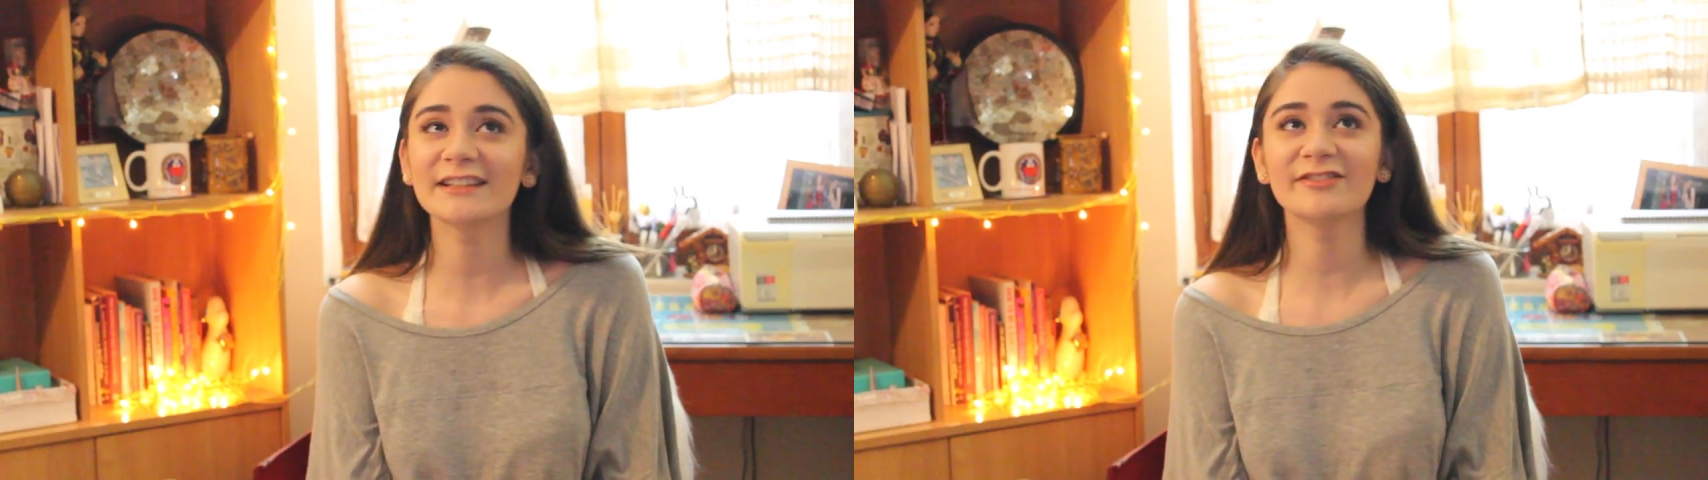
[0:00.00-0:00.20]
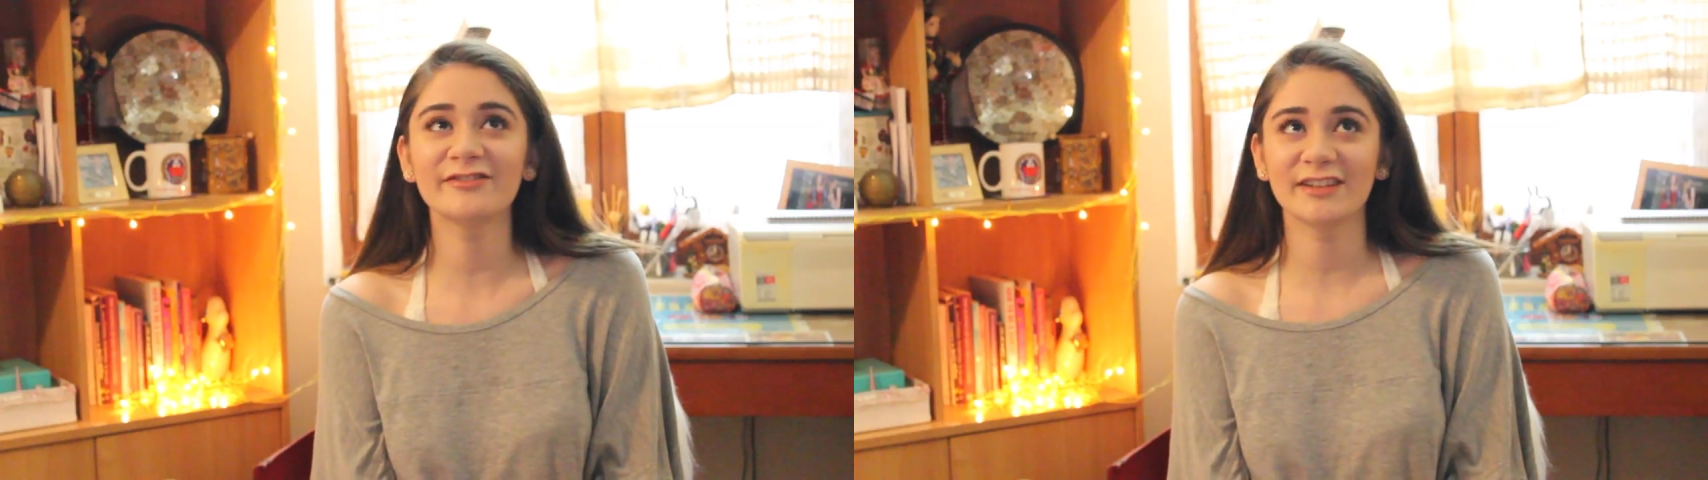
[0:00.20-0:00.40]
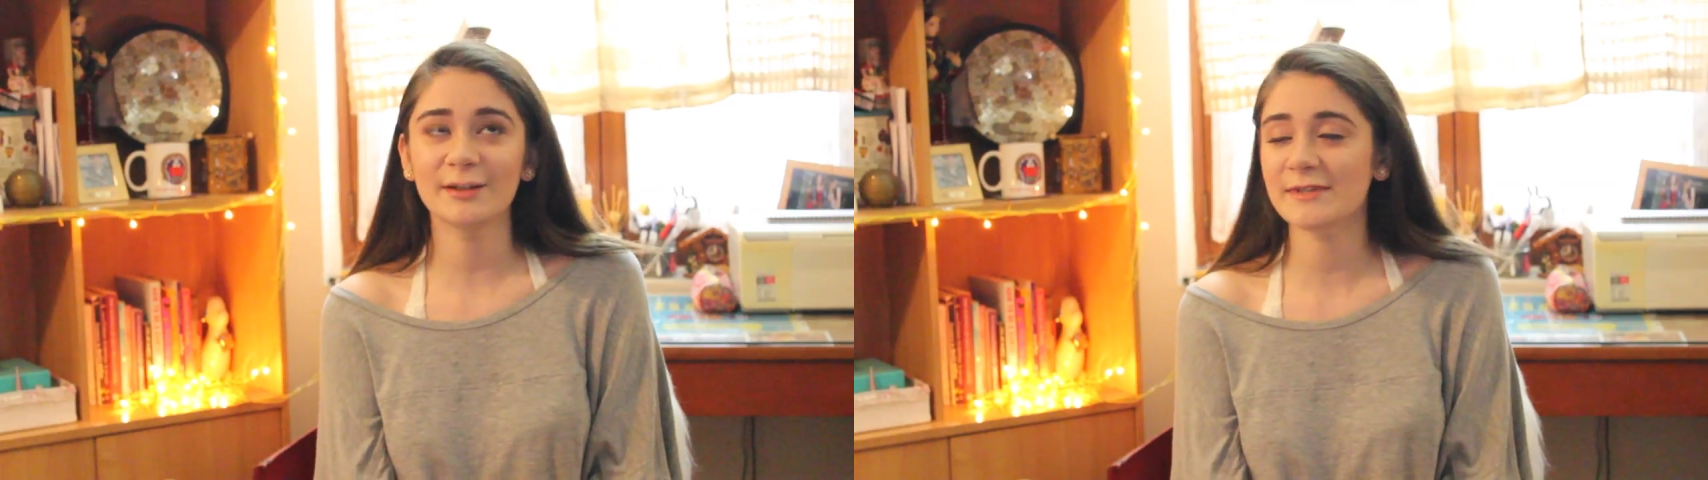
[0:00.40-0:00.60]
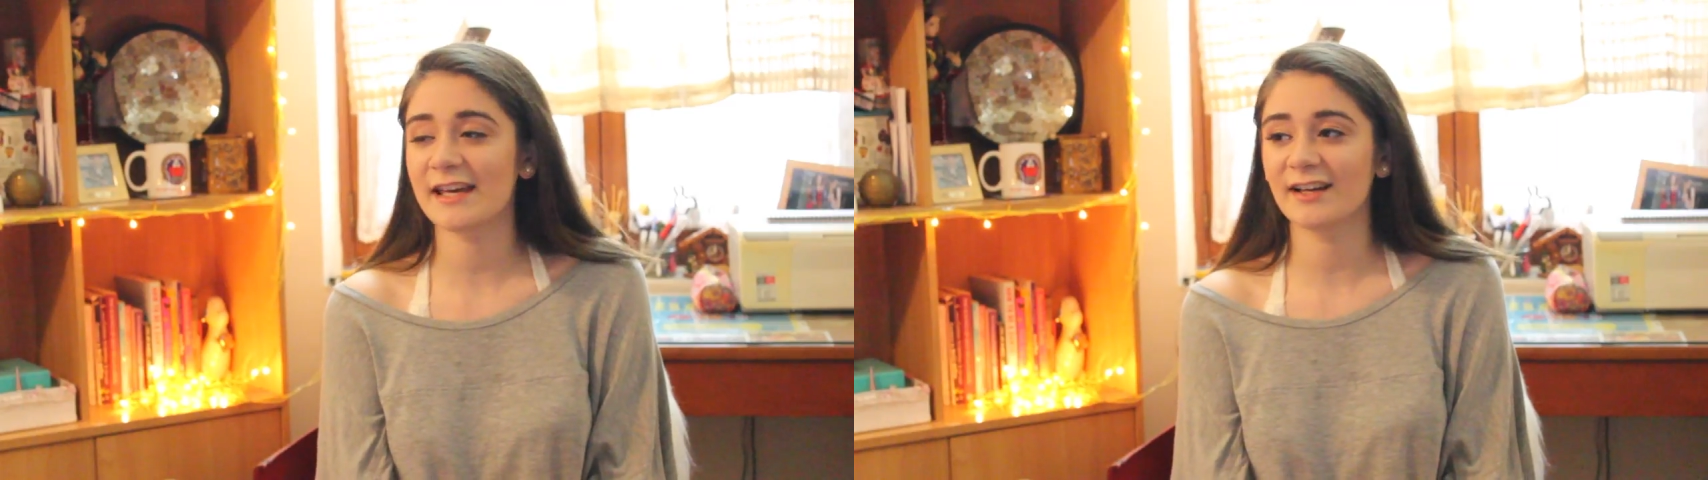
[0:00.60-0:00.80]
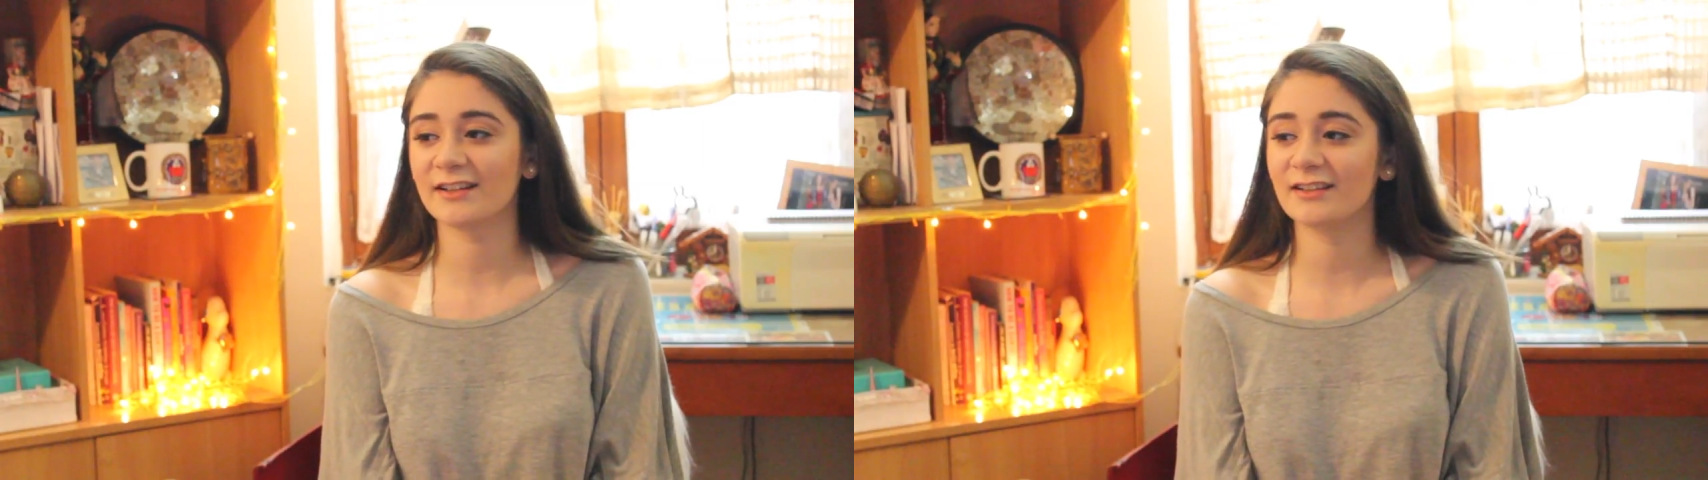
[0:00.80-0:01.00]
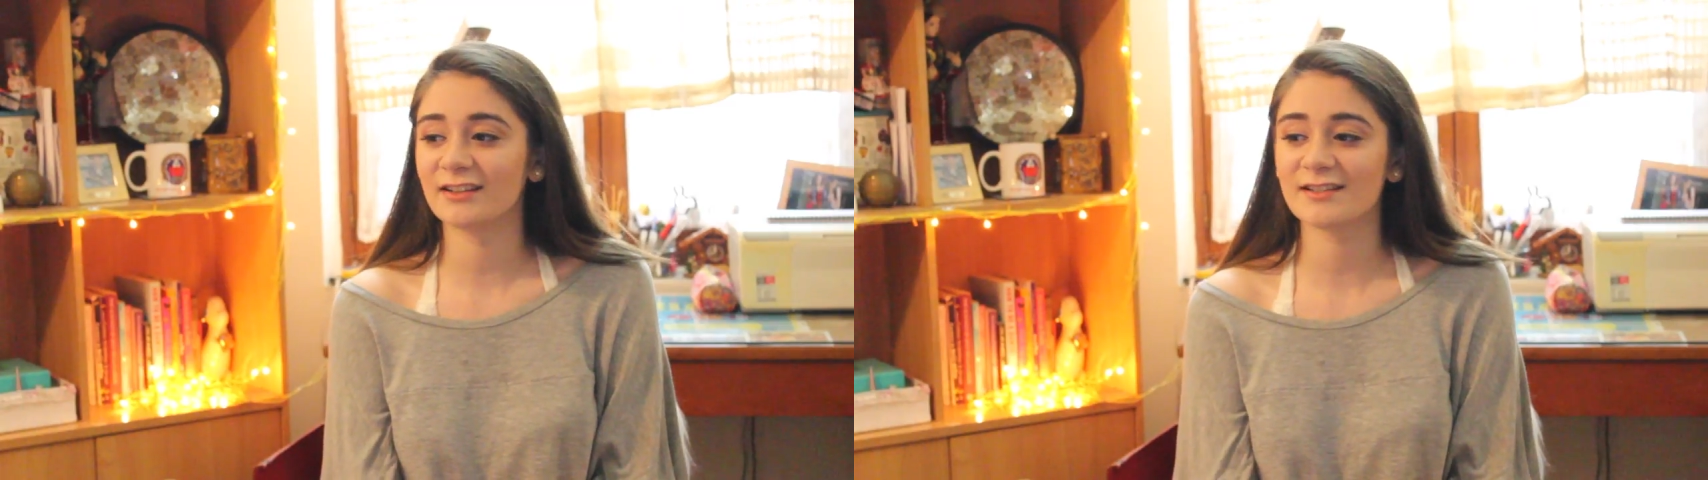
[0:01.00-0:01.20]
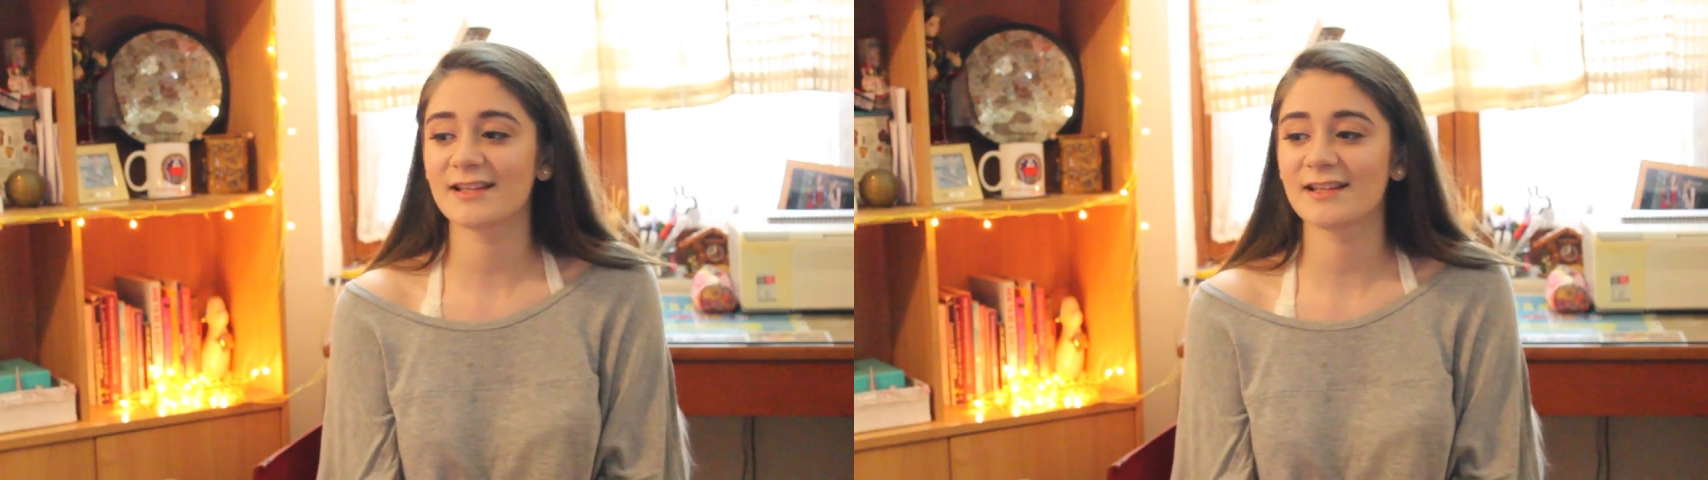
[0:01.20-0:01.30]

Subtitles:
the Philips hair curlers.